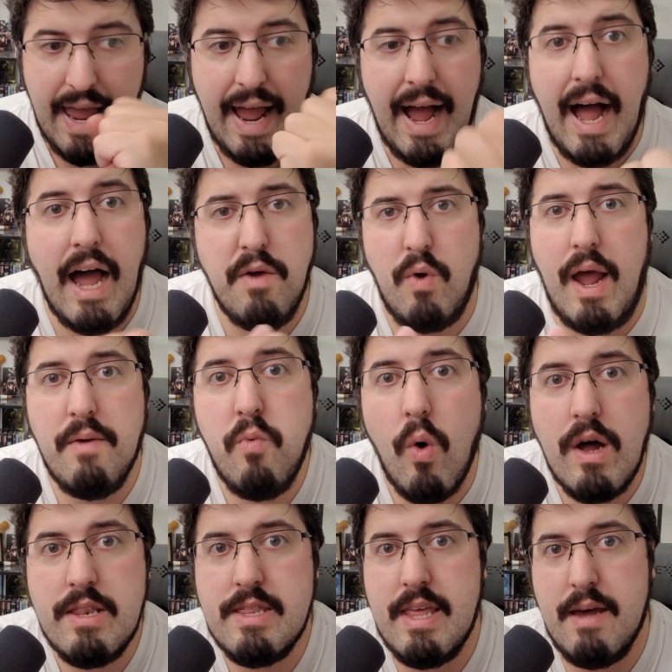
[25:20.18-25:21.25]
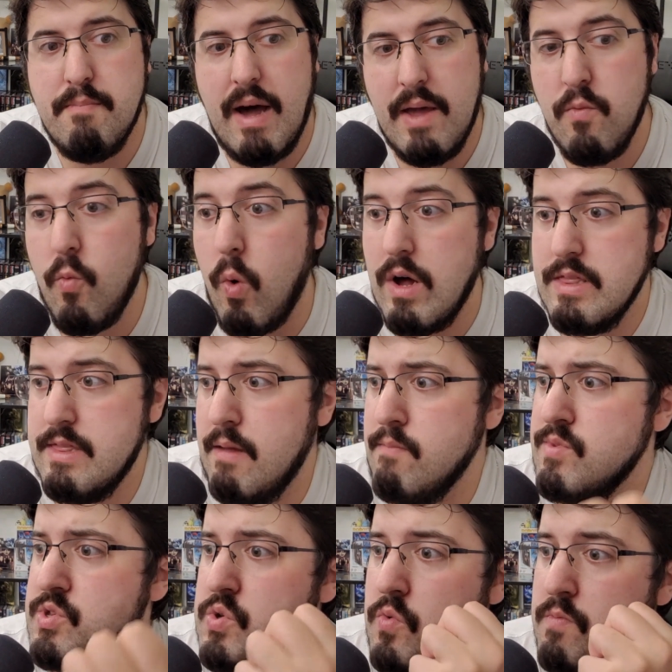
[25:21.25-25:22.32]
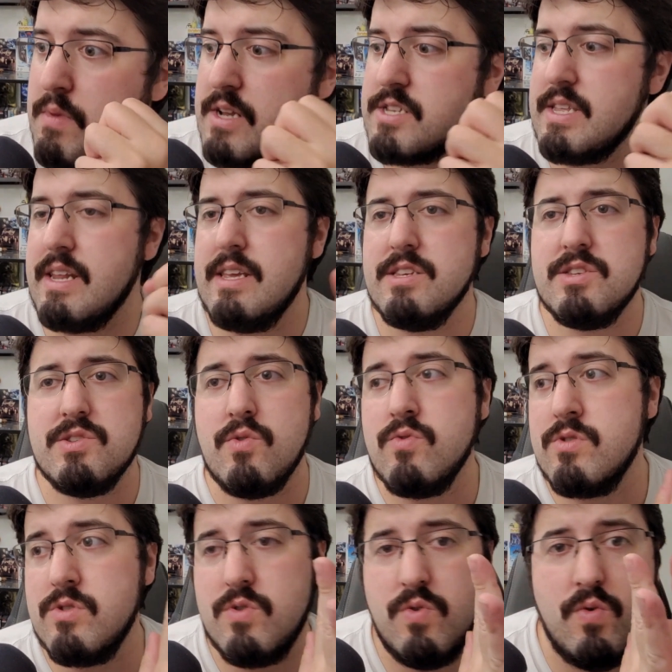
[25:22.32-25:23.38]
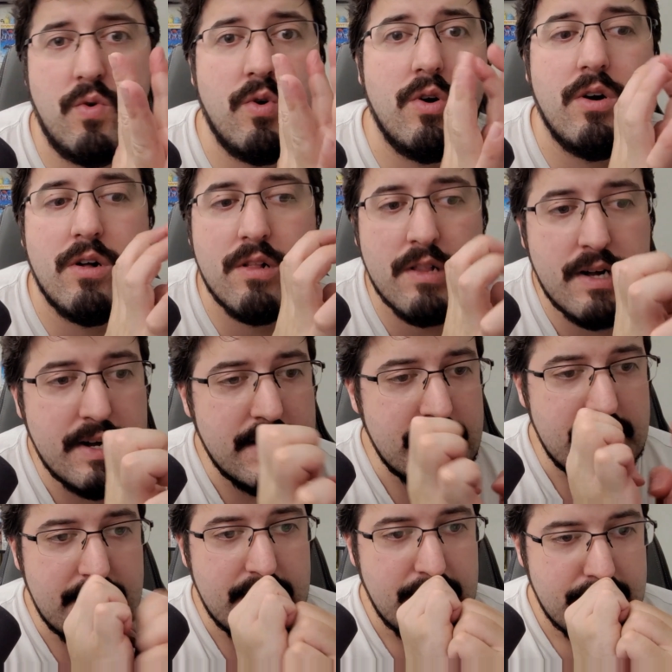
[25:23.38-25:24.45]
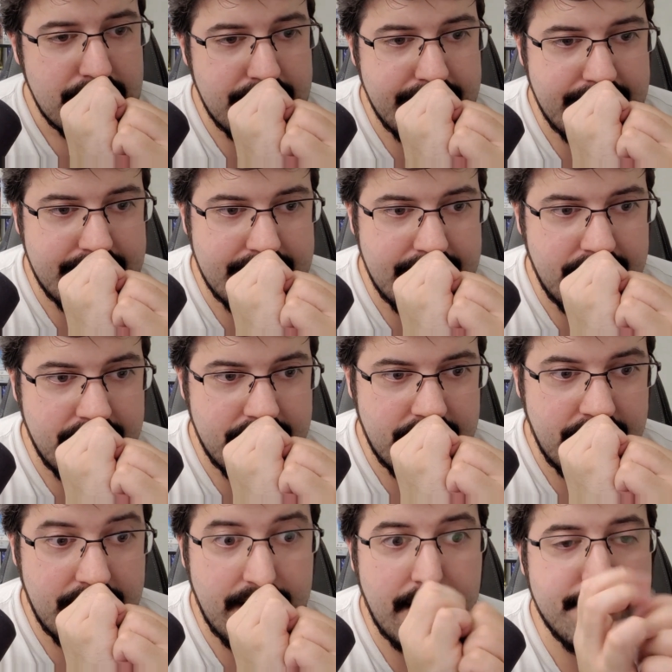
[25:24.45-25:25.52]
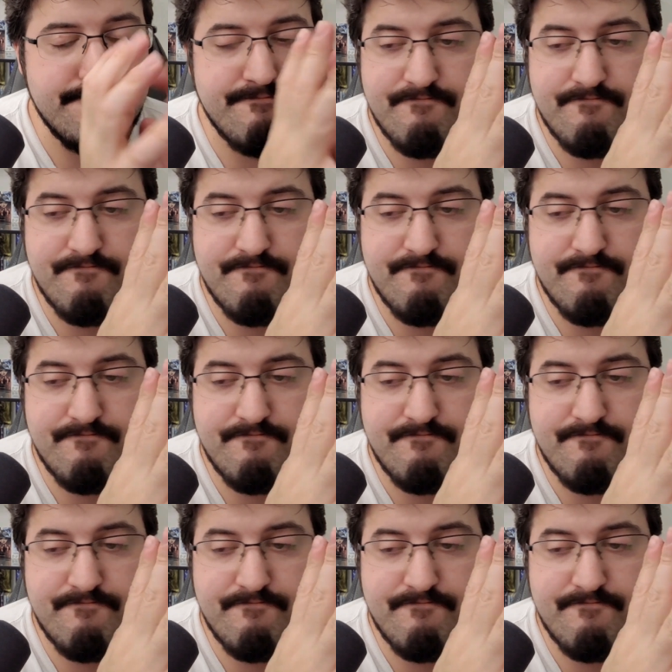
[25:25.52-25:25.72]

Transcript: I want them. I want them so much. That is so cool. God damn.